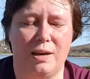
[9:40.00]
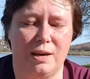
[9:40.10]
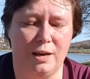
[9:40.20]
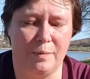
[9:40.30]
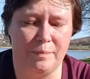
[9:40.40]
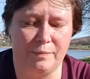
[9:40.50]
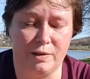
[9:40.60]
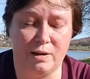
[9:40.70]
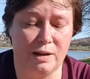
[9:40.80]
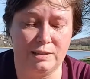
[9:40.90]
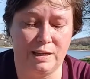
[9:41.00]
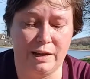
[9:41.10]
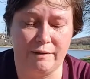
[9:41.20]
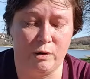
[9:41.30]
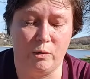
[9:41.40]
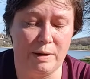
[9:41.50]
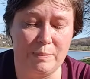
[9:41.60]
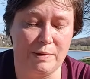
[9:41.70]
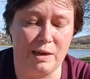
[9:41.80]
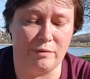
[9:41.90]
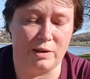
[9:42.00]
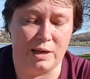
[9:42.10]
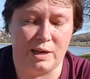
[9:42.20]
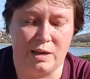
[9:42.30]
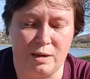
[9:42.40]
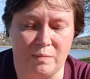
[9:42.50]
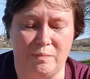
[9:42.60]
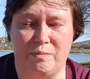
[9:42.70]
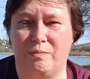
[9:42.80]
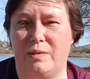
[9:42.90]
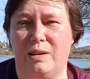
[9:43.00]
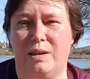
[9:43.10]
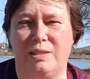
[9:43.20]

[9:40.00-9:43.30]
then I'd like to hear it, or maybe even a